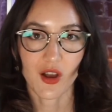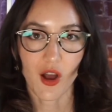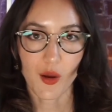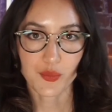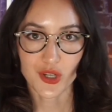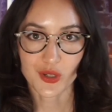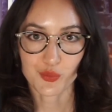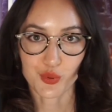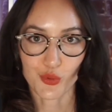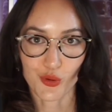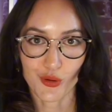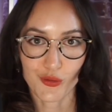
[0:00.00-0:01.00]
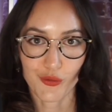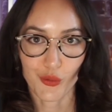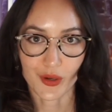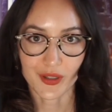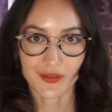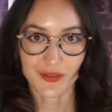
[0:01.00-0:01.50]
option pool
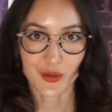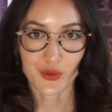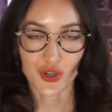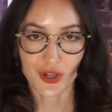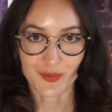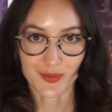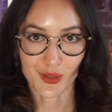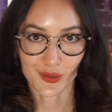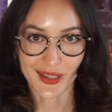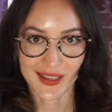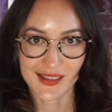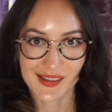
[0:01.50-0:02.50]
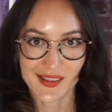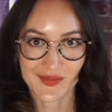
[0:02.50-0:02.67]
for future employees,